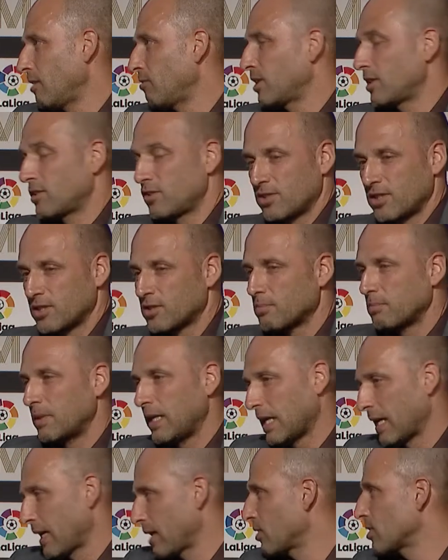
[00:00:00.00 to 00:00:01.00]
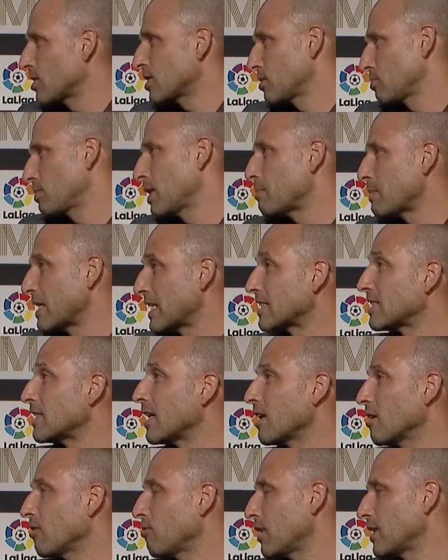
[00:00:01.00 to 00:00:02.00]
if it's just me, I go just by
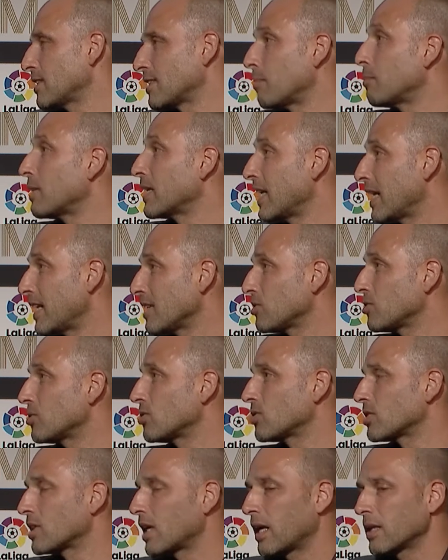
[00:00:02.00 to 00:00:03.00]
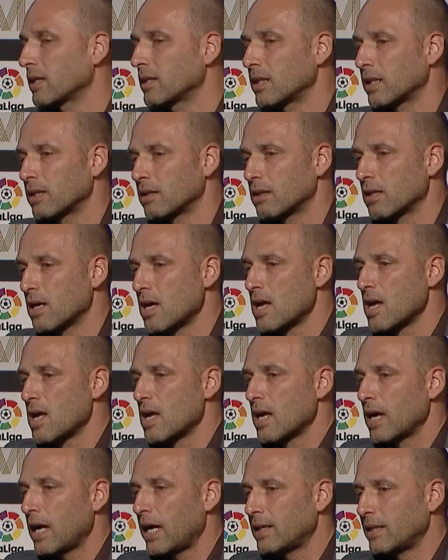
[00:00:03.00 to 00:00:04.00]
myself, and somebody has to start it, and,
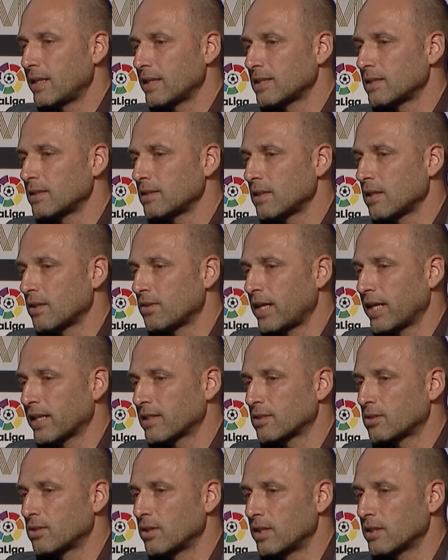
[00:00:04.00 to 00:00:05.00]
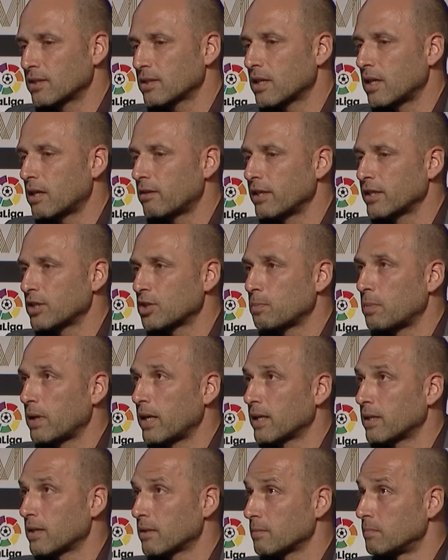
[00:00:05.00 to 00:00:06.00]
and that's thanks to his courage.
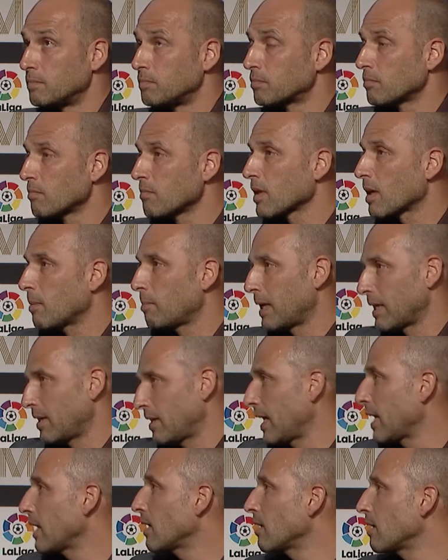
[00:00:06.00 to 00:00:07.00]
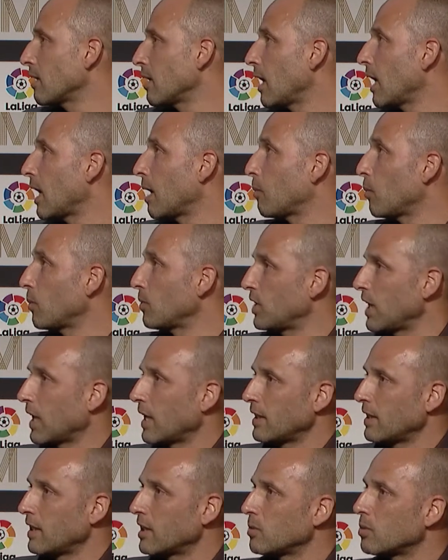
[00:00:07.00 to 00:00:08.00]
But, but then um, the
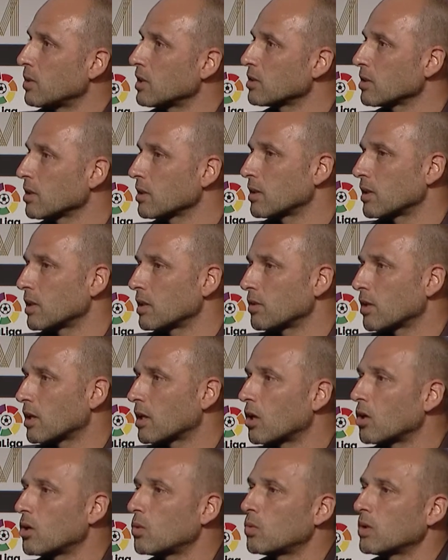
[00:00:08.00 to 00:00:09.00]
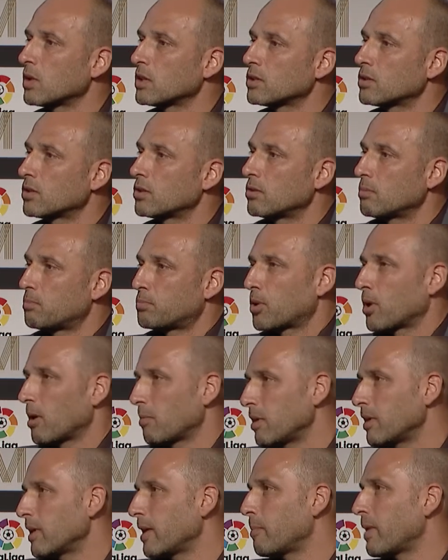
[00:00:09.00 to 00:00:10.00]
idea was, or the, the goal was, to
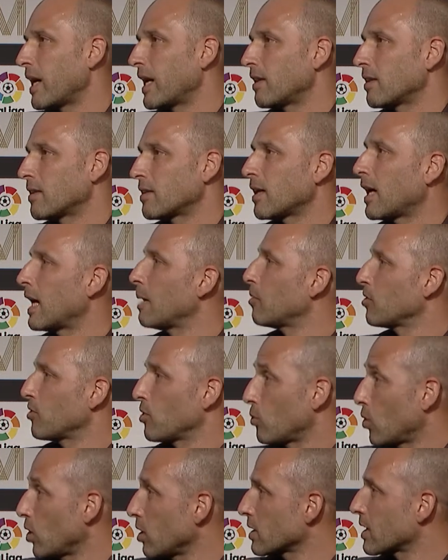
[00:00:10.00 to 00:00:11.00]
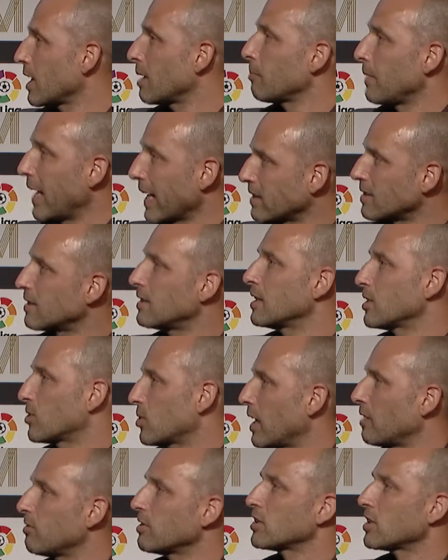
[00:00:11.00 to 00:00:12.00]
probably by the time of the World Cup next year, to
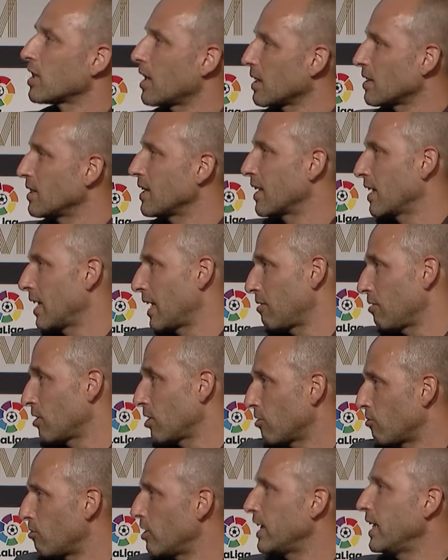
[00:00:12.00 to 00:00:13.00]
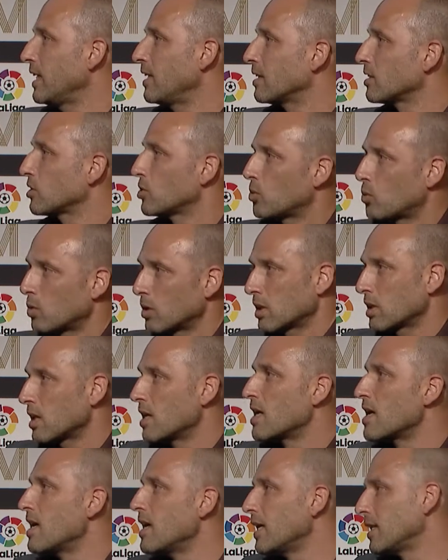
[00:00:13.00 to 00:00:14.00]
have a starting 11 of leaders who would
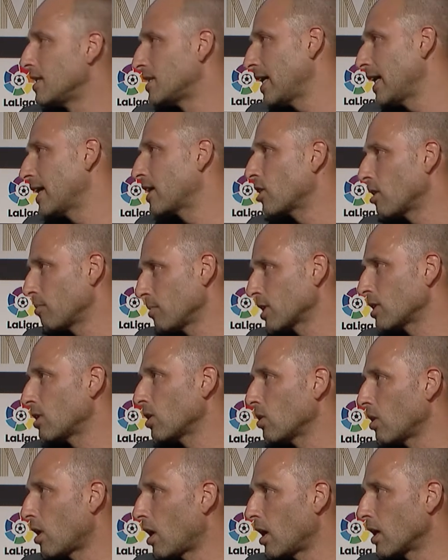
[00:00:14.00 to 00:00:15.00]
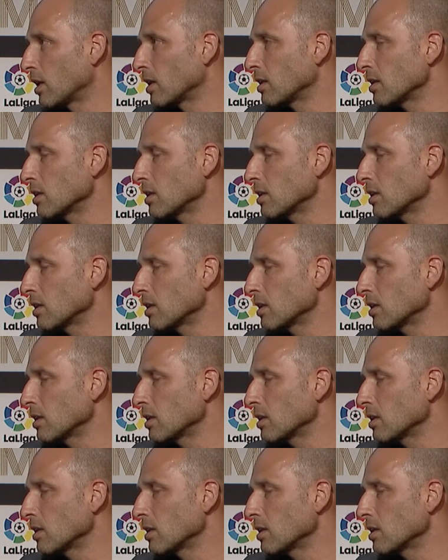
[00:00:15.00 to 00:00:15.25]
take common goal on.